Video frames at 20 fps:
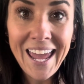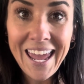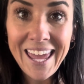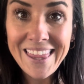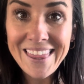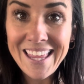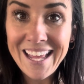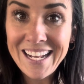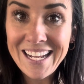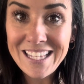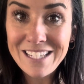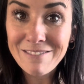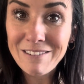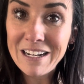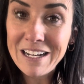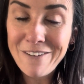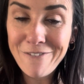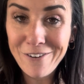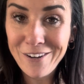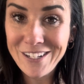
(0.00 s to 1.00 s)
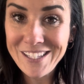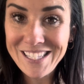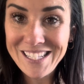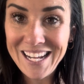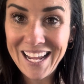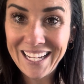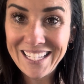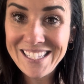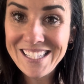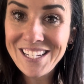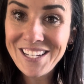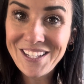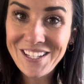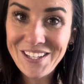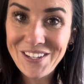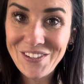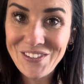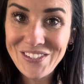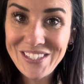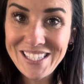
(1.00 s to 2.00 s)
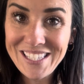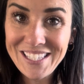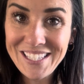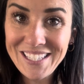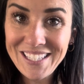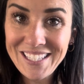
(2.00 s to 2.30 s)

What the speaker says: and then it's ready for its next use.